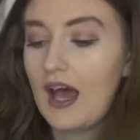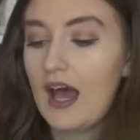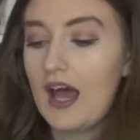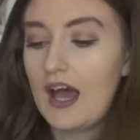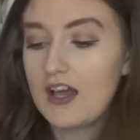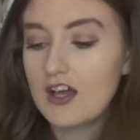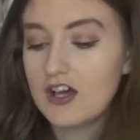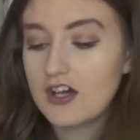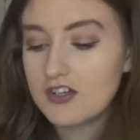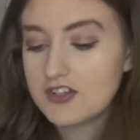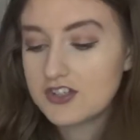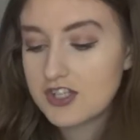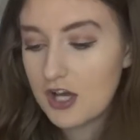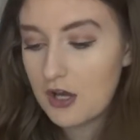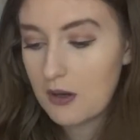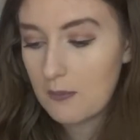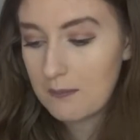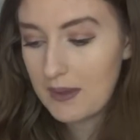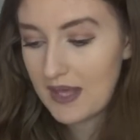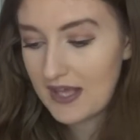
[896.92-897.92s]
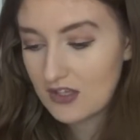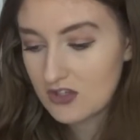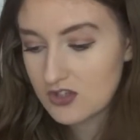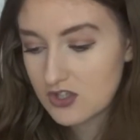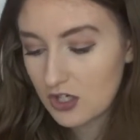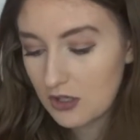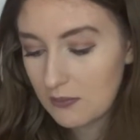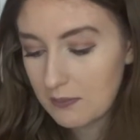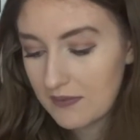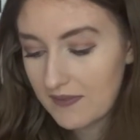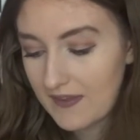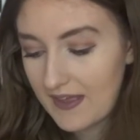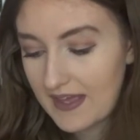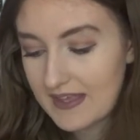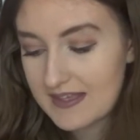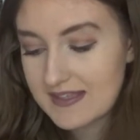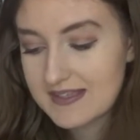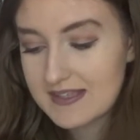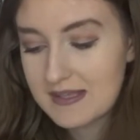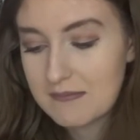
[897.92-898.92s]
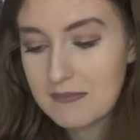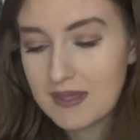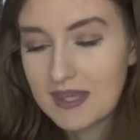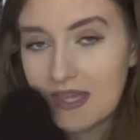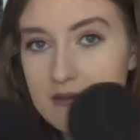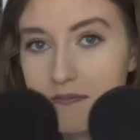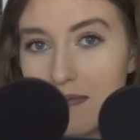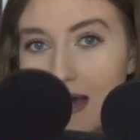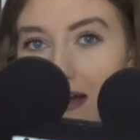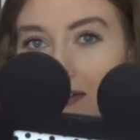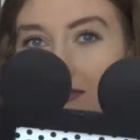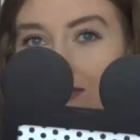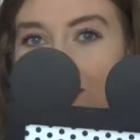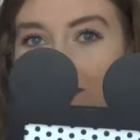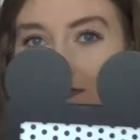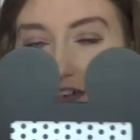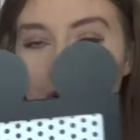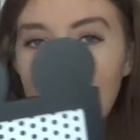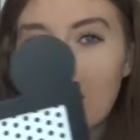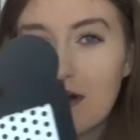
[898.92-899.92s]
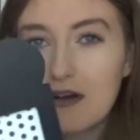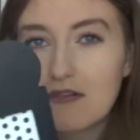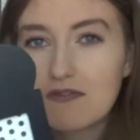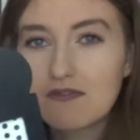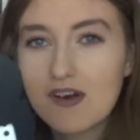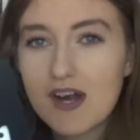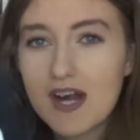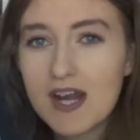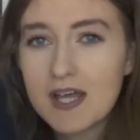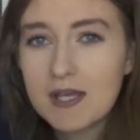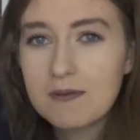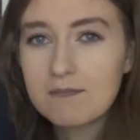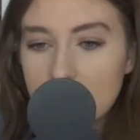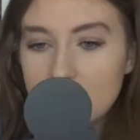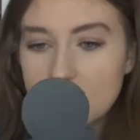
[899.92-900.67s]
I also picked up this Mickey Mouse photo frame.